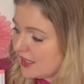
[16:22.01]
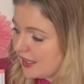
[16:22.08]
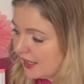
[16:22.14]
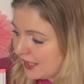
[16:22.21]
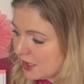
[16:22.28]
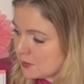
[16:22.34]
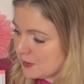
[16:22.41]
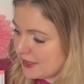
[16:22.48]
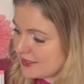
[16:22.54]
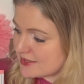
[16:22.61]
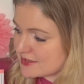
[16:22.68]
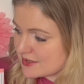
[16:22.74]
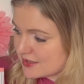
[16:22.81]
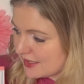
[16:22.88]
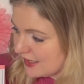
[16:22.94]
high
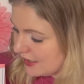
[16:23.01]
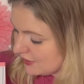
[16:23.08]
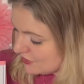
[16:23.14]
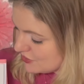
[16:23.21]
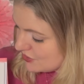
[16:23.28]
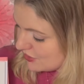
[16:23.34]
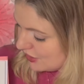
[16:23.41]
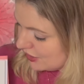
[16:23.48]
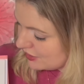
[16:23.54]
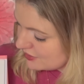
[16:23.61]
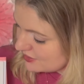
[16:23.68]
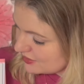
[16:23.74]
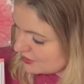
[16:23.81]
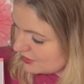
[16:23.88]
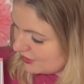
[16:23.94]
waist, gathered skirt,
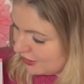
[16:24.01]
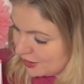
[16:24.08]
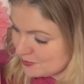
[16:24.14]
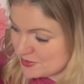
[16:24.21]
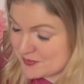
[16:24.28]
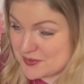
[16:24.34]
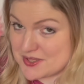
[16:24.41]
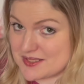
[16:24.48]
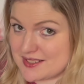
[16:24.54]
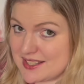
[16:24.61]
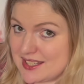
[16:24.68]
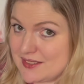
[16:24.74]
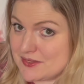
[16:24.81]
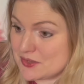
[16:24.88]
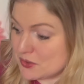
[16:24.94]
the option for
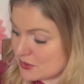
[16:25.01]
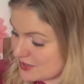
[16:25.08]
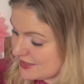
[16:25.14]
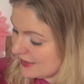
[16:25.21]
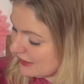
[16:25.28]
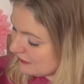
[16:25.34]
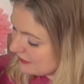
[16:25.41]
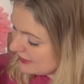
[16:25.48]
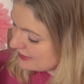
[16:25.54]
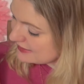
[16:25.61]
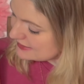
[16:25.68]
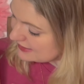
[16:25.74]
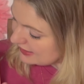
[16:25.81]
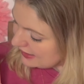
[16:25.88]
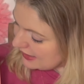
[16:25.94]
sleeved or
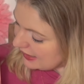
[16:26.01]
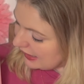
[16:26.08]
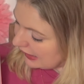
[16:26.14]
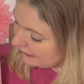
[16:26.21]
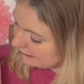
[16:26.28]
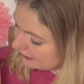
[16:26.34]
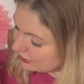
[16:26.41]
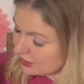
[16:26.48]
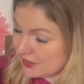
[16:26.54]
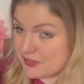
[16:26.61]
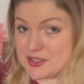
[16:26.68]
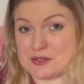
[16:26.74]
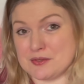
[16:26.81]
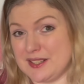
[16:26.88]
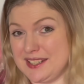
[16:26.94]
sleeveless, and then you have
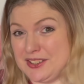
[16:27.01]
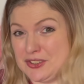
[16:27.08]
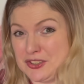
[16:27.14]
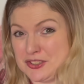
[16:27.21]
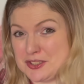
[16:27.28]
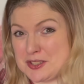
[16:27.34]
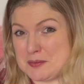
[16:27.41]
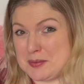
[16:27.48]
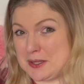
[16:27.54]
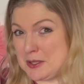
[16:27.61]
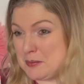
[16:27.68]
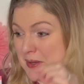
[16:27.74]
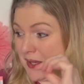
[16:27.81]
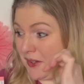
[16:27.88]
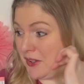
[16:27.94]
this really cute Peter
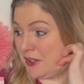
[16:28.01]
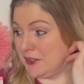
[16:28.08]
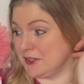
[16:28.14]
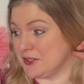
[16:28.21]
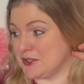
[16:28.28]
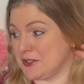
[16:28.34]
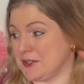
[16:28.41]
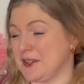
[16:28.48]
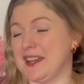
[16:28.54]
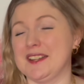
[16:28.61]
Pan collar too.